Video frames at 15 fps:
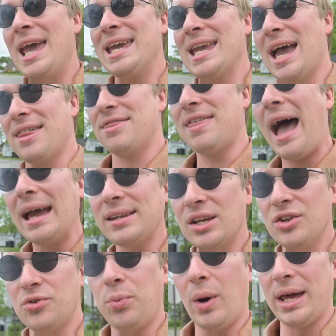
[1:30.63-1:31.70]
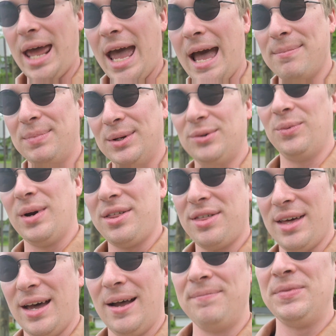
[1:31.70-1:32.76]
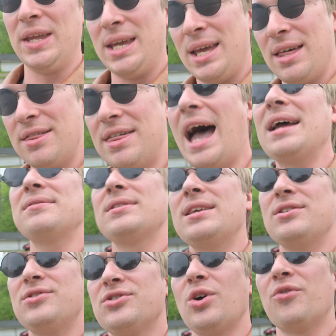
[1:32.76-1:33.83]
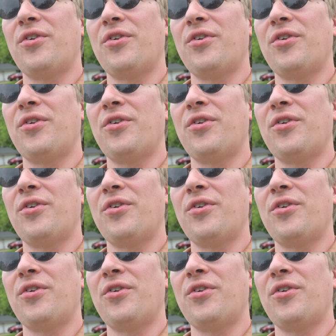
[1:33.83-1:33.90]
Yeah, that is what happened with so